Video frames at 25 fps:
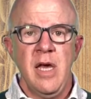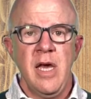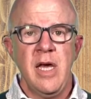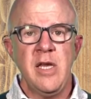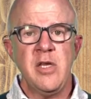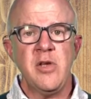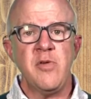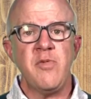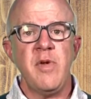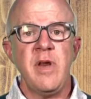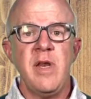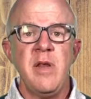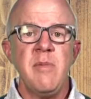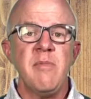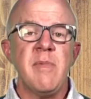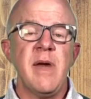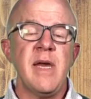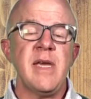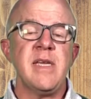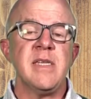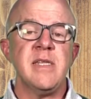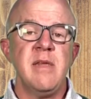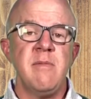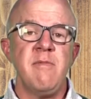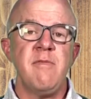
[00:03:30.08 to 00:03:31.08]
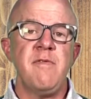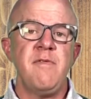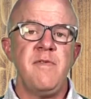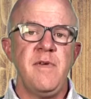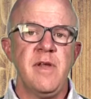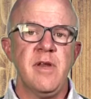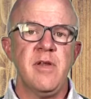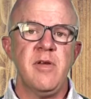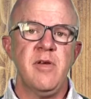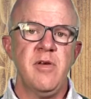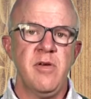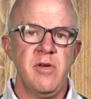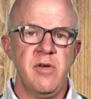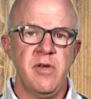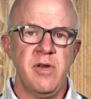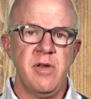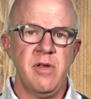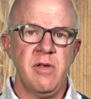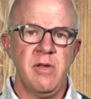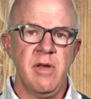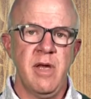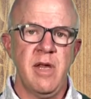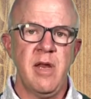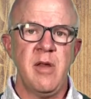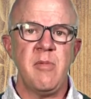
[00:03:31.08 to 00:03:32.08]
it already makes them feel heard,
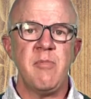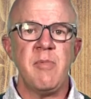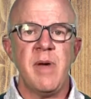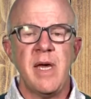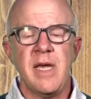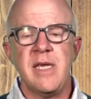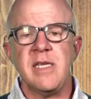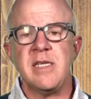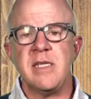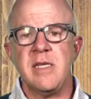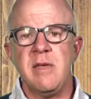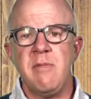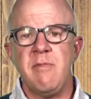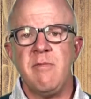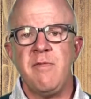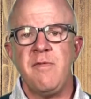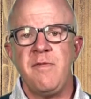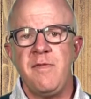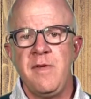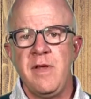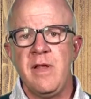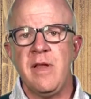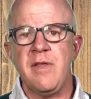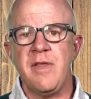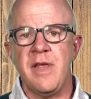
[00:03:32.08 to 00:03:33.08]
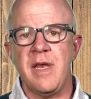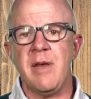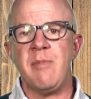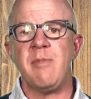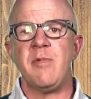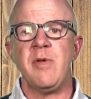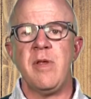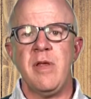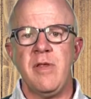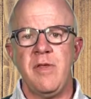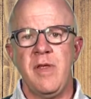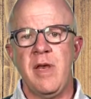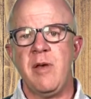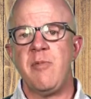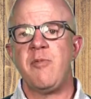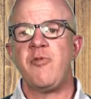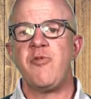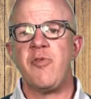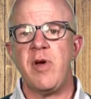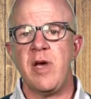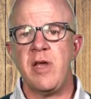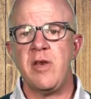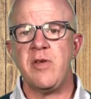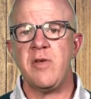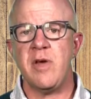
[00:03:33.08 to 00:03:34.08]
and it makes them feel that I'm
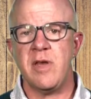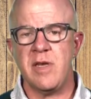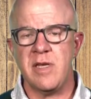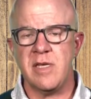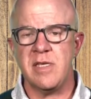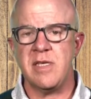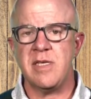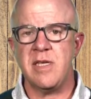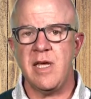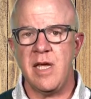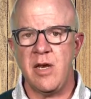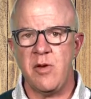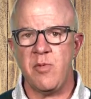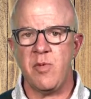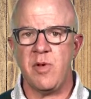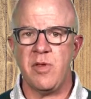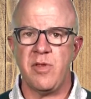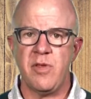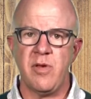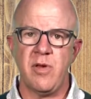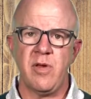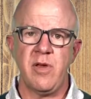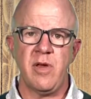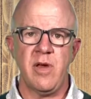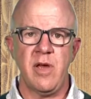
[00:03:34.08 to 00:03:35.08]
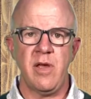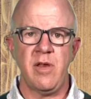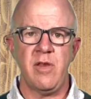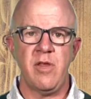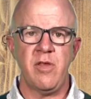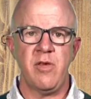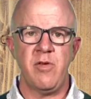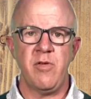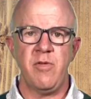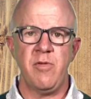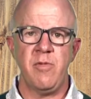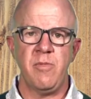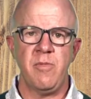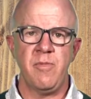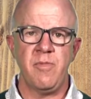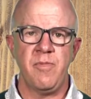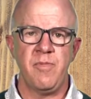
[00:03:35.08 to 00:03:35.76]
trying to understand what they're going through.